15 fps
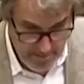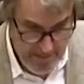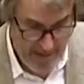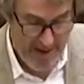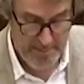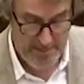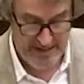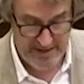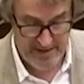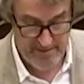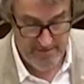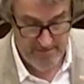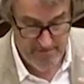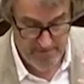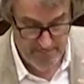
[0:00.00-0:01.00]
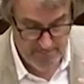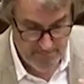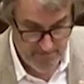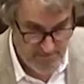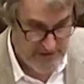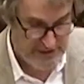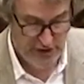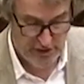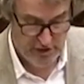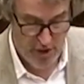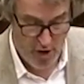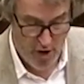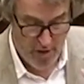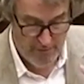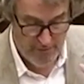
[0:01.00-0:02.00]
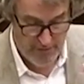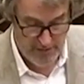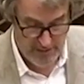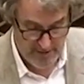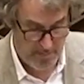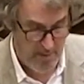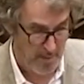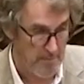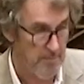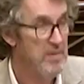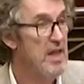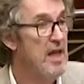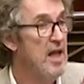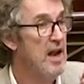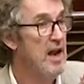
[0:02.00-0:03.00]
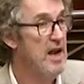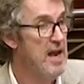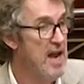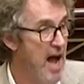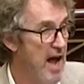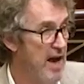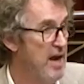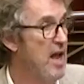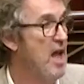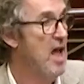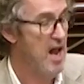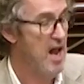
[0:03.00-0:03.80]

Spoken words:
public vision of the problem. None.